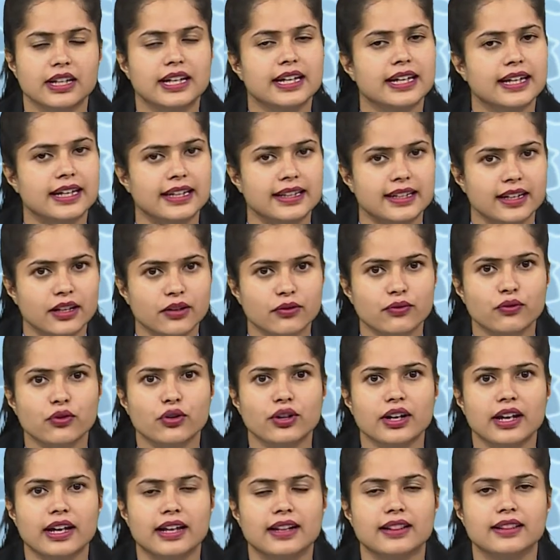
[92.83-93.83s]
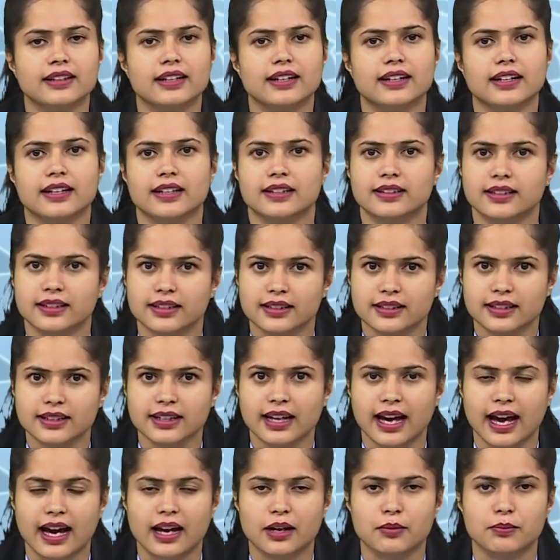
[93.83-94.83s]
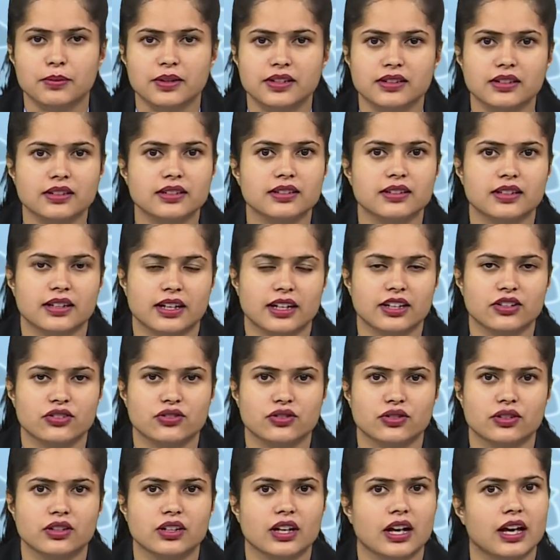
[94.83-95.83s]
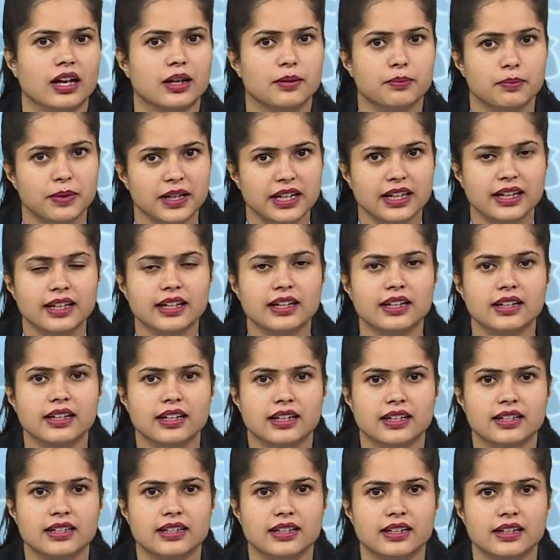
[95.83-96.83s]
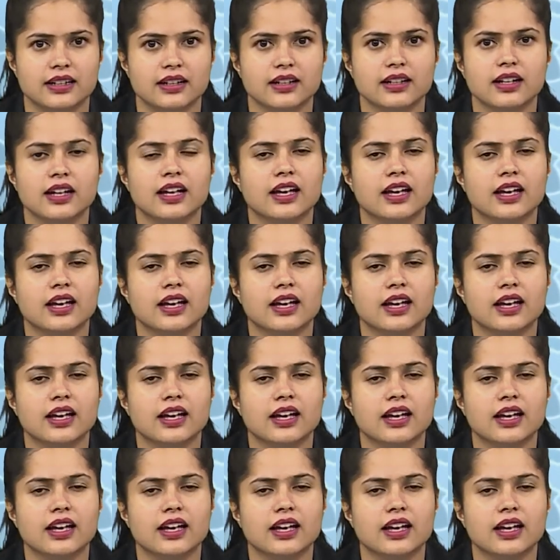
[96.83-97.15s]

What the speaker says: He therefore held that SSE had business connection and PE in India